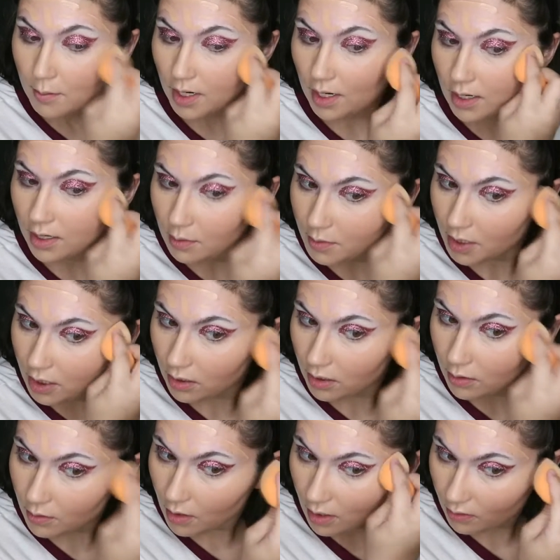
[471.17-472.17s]
But I am in
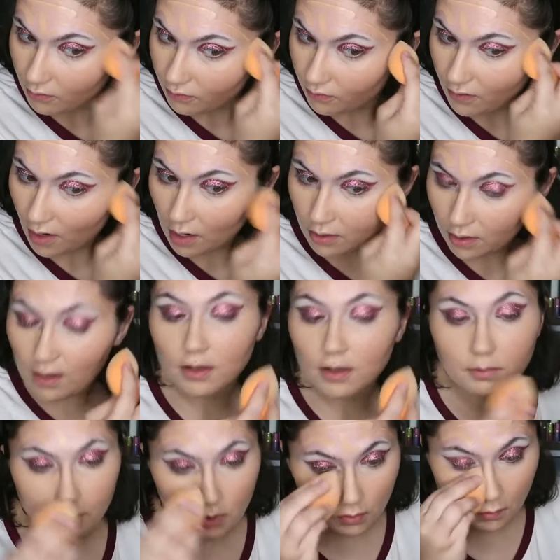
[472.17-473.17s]
a fairly
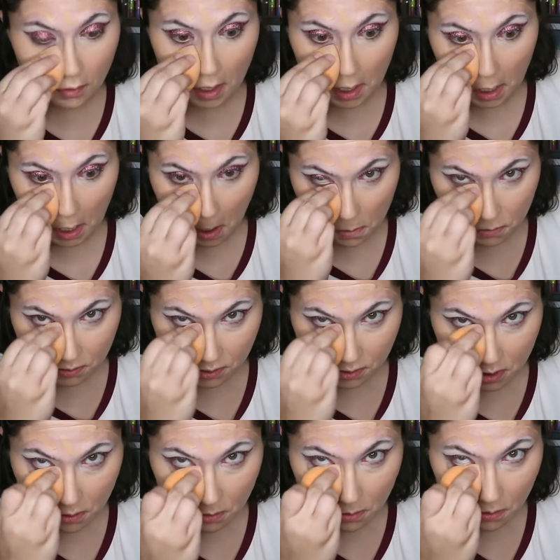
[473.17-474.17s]
good mood right now, so